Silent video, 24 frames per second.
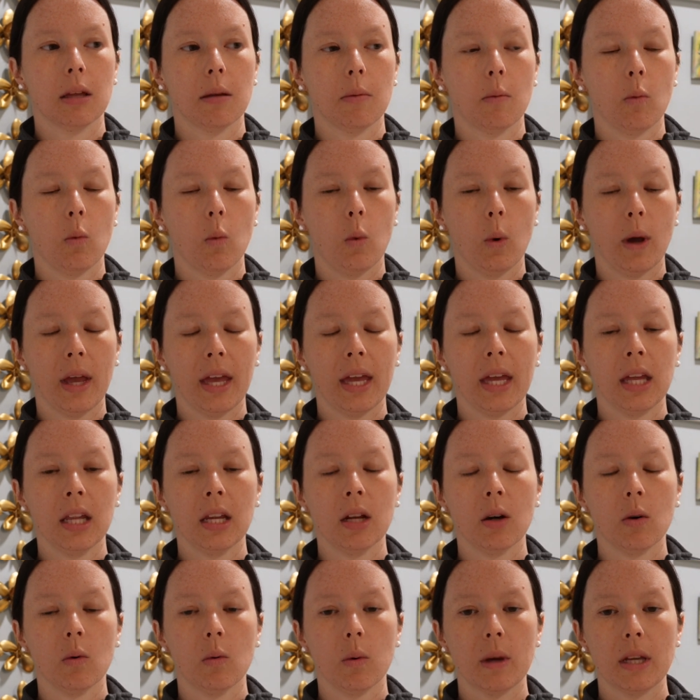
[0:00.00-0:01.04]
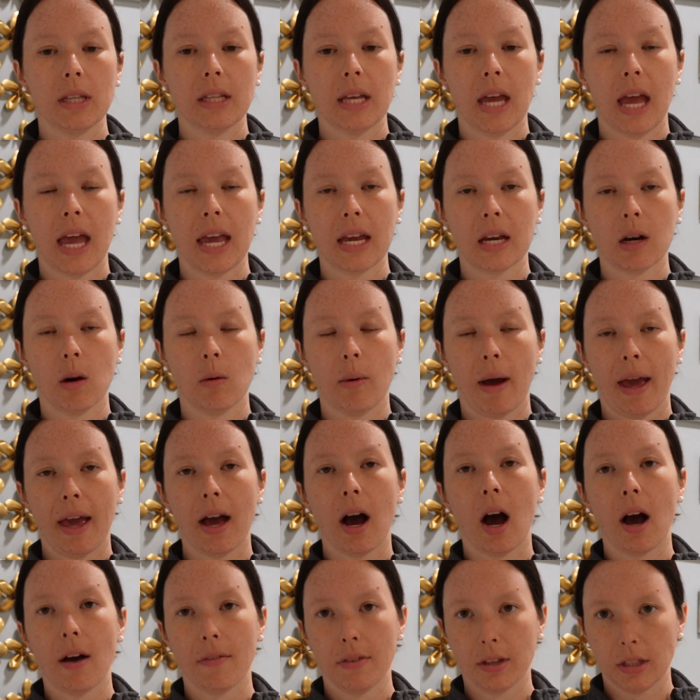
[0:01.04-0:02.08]
when we take away
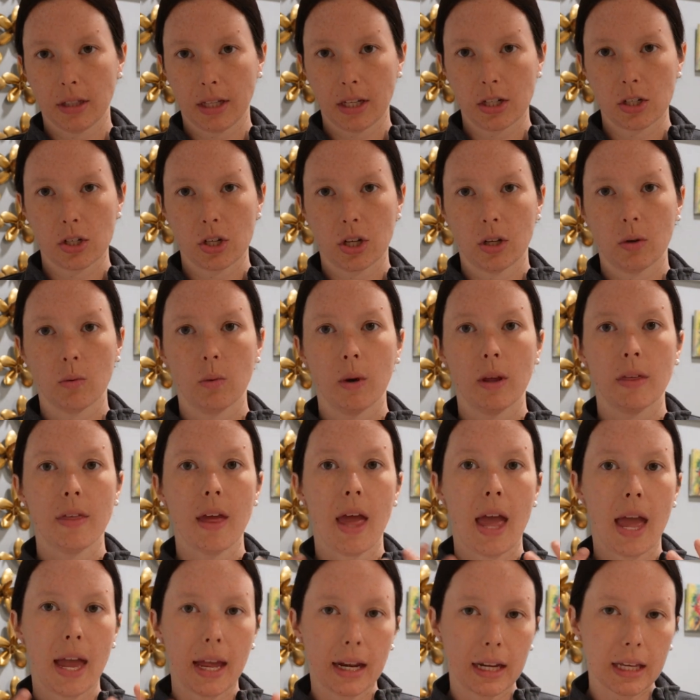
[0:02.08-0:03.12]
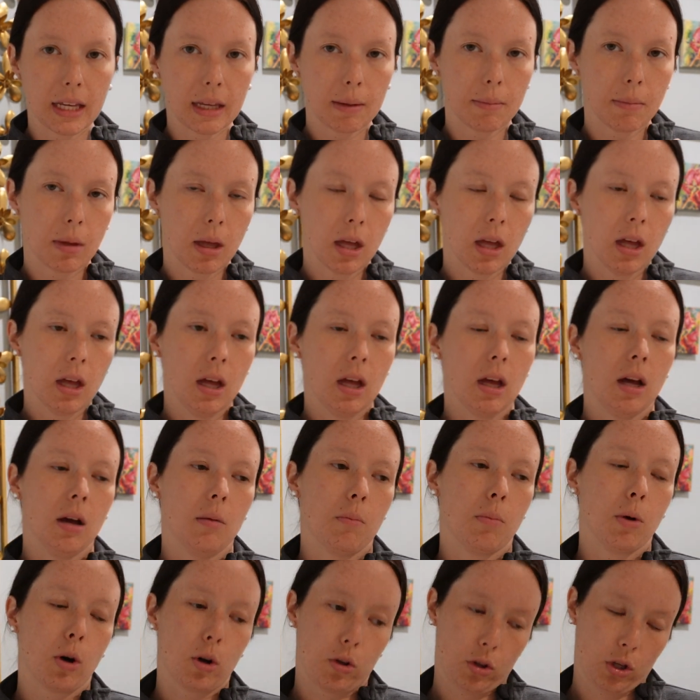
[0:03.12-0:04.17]
ovulation with any
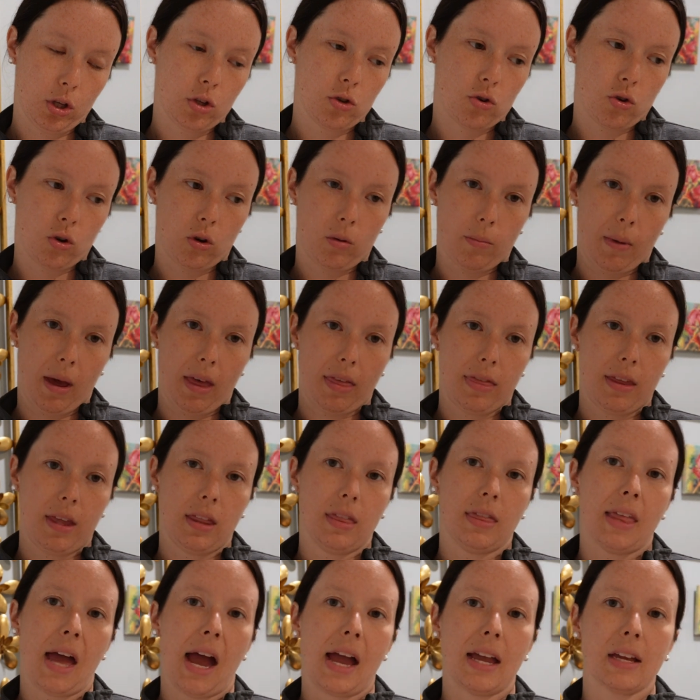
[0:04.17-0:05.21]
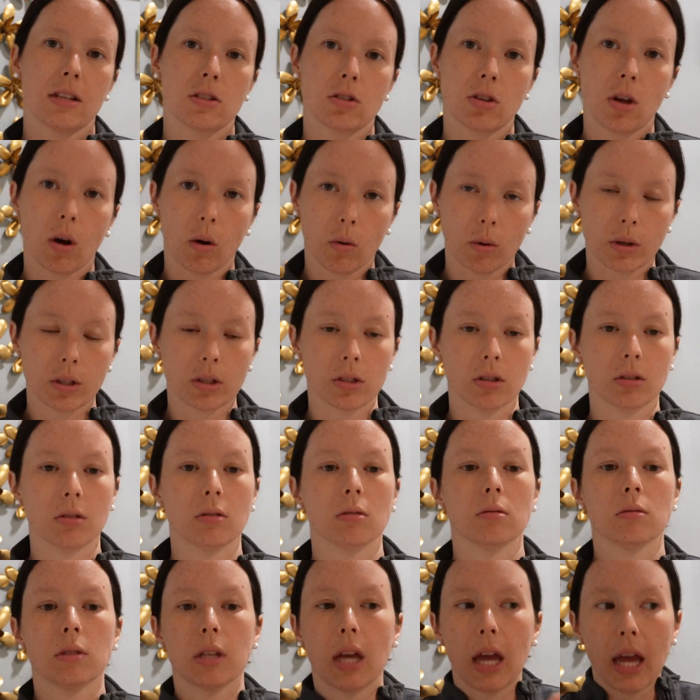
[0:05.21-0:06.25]
birth control method that is going
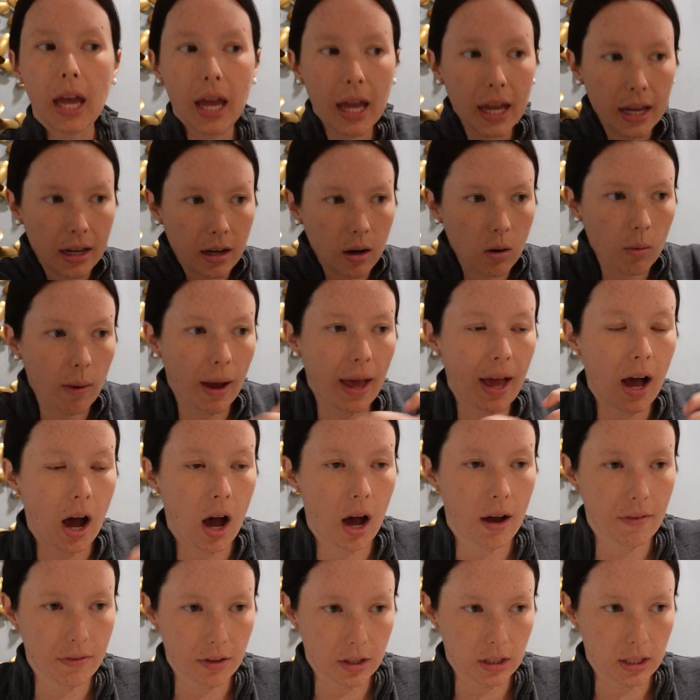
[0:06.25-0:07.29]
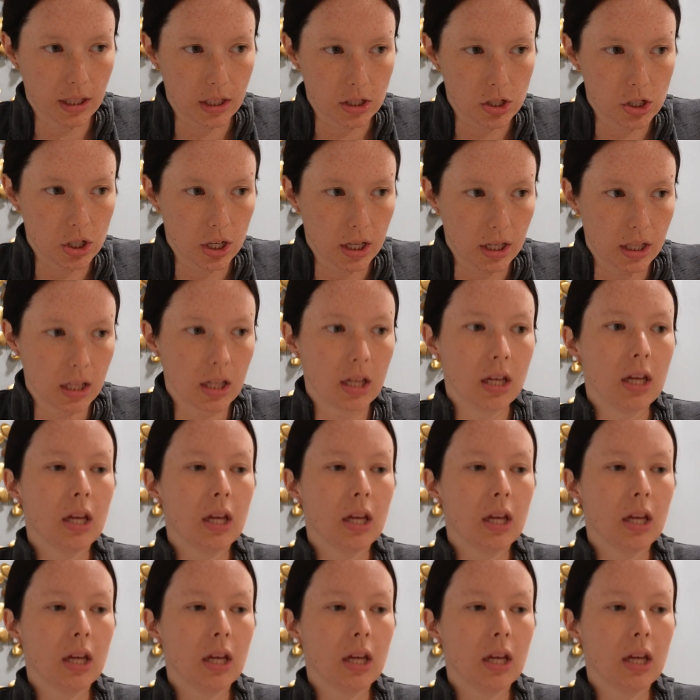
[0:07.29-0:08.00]
to take away ovulation,